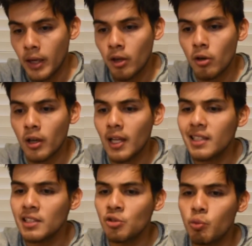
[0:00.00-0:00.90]
In our
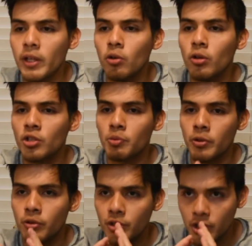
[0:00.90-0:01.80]
classes, we learn
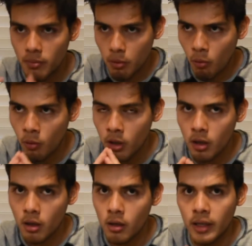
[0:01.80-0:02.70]

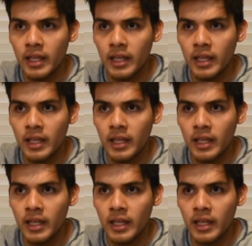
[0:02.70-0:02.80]
entrepreneurship